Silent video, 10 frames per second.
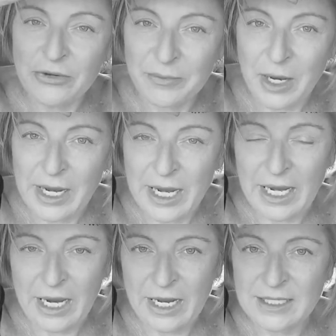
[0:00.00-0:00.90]
of my
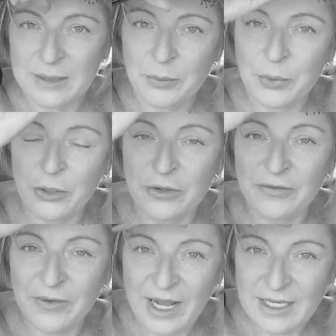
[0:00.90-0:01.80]
hair has improved
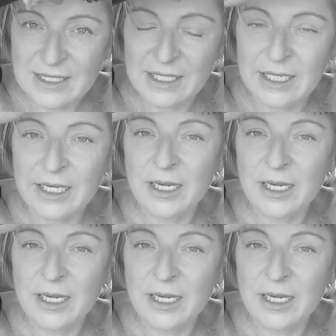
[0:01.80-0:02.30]
vastly.